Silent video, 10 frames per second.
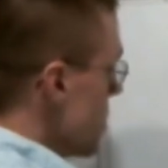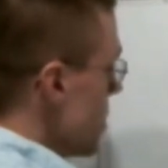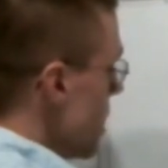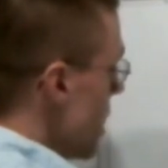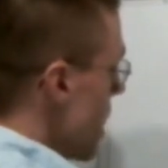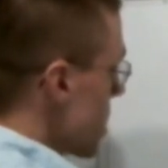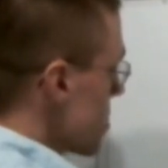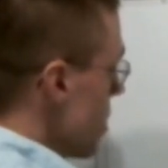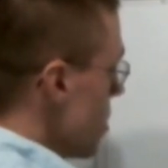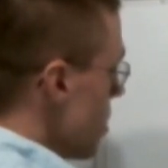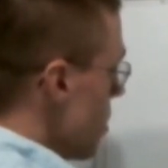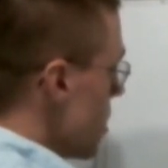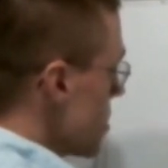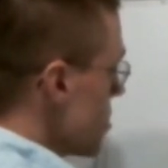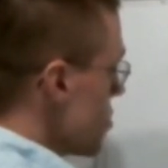that acts
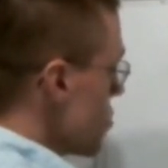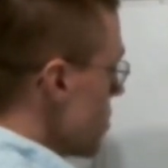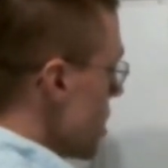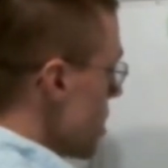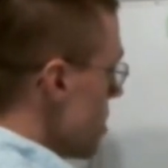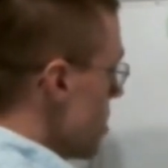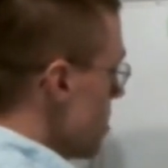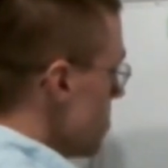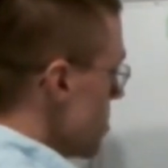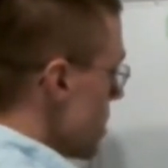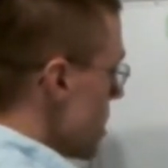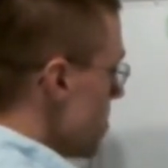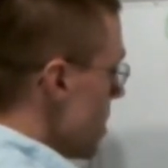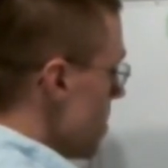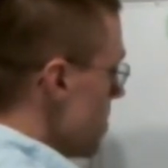along the string, pulling
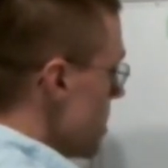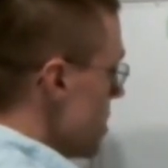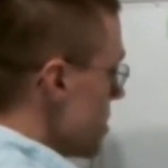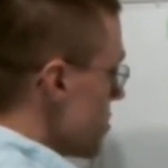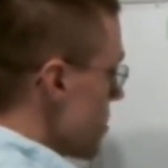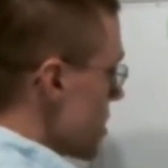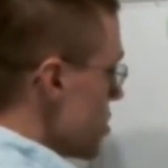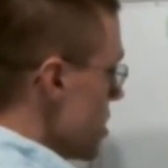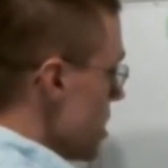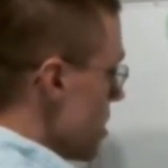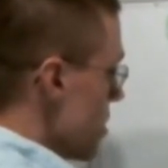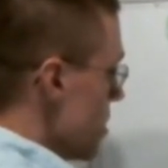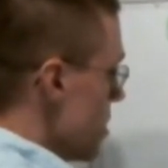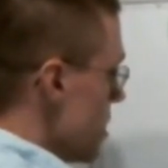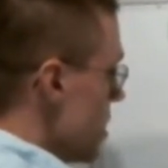him up in this direction here.
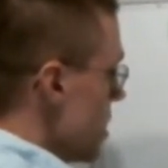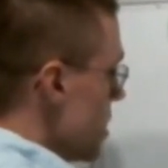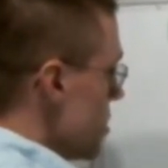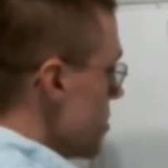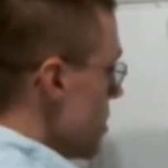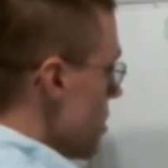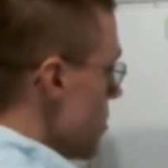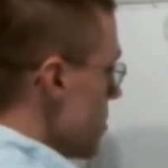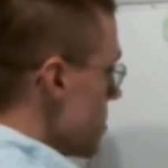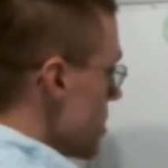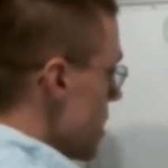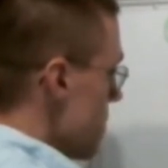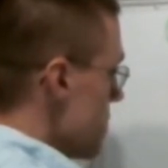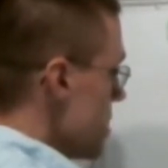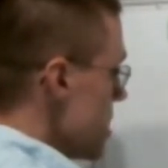So there's an
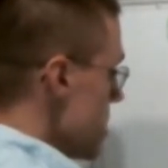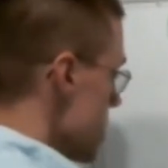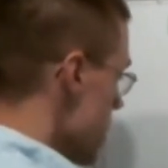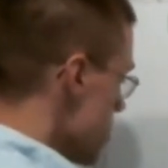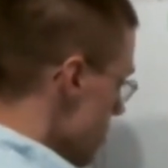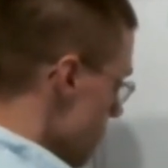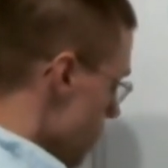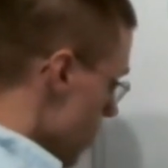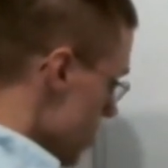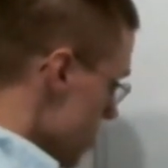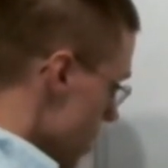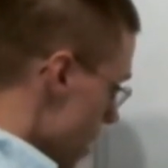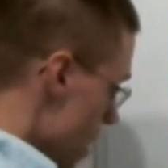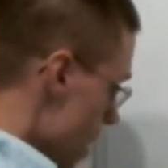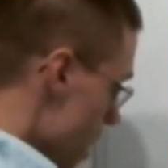Ft, a tension force,
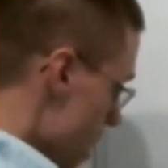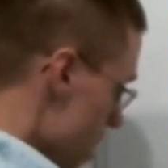and